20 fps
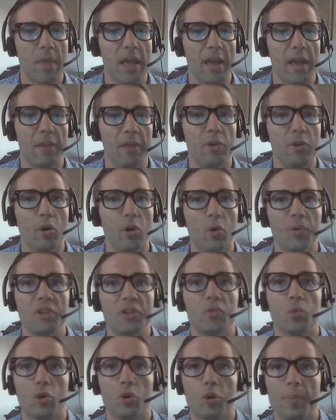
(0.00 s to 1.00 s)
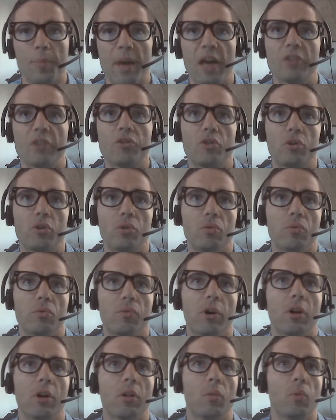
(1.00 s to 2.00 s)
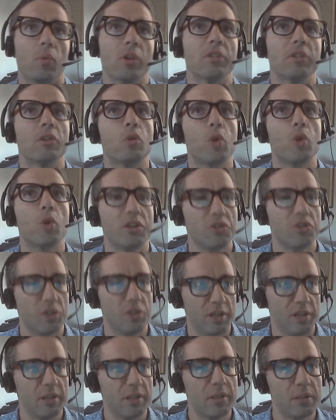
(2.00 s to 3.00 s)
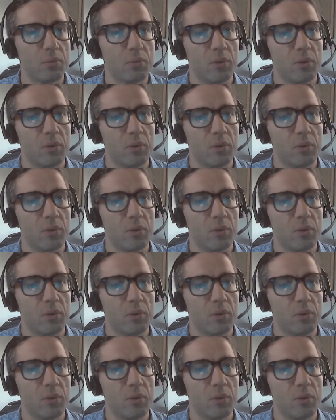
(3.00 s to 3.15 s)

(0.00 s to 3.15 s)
And we always work back to, well, what the question is.